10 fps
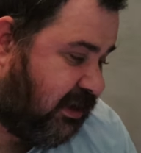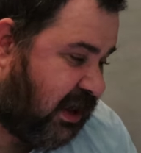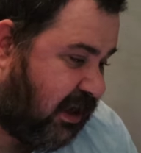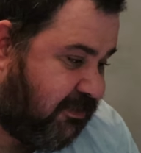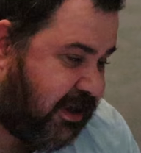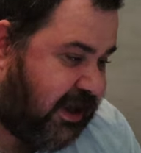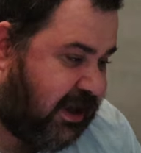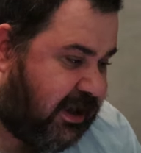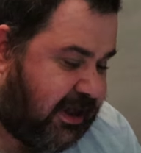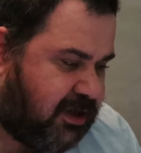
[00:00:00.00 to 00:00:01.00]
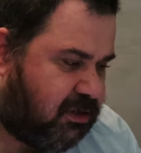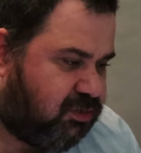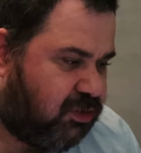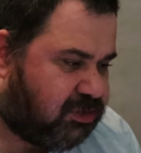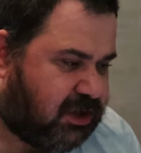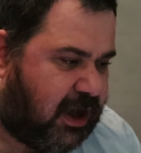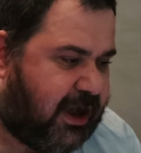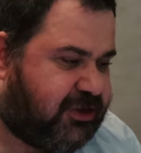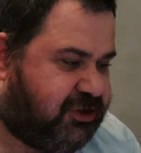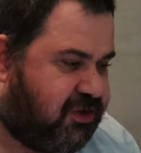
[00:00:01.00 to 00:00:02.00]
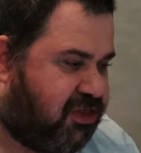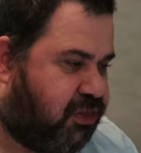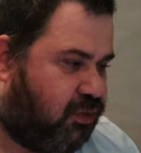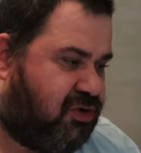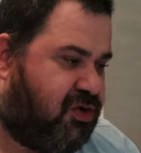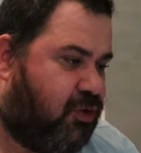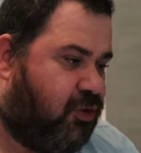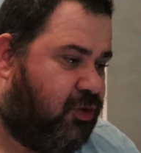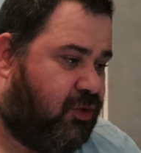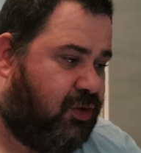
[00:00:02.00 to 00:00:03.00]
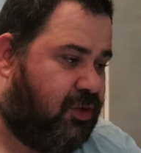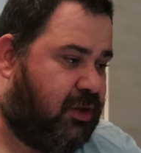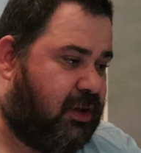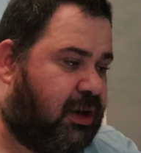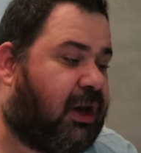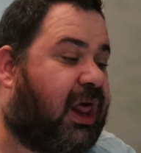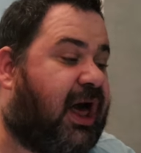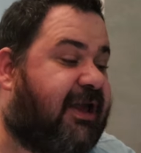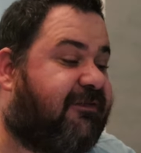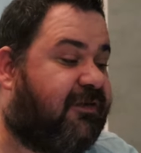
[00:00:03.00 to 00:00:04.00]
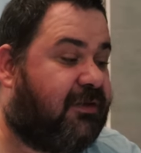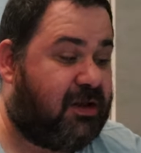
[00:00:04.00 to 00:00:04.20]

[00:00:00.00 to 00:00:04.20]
come here and we'll guide you through life.